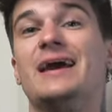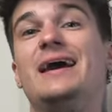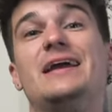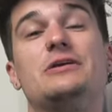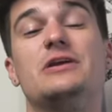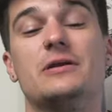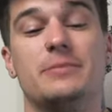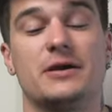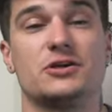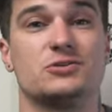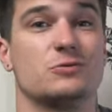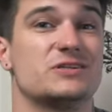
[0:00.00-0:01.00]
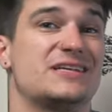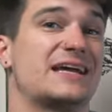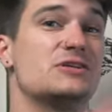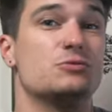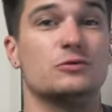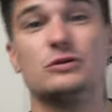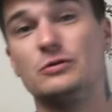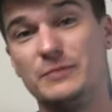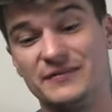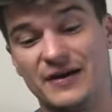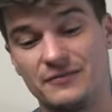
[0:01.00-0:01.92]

and you need a pair of shorts that can do a little bit of